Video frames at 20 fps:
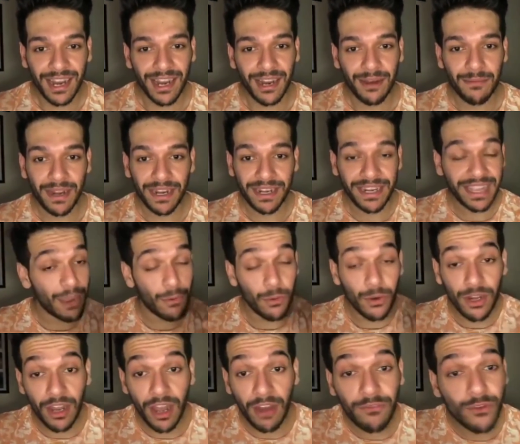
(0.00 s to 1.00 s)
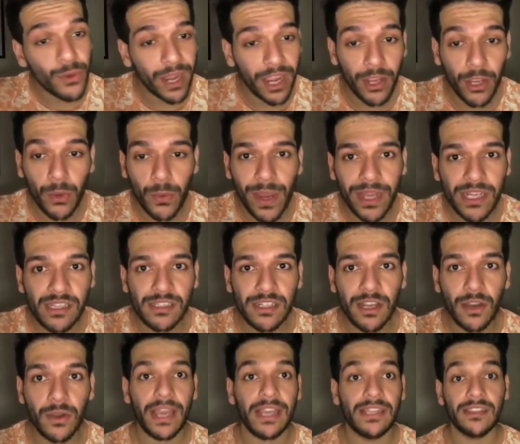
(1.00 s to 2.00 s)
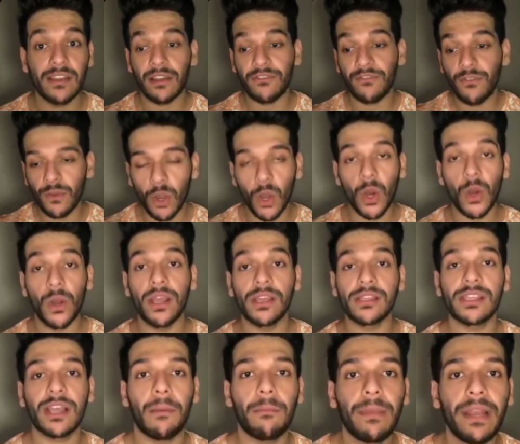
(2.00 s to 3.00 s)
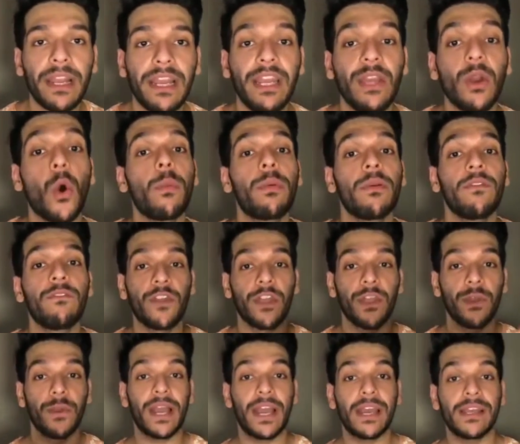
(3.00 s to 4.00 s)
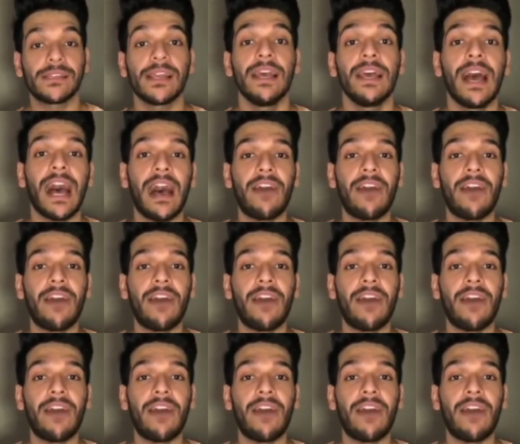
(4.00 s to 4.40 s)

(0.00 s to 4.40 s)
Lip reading: But I would love to hear your questions now, guys. The floor is completely open for you guys.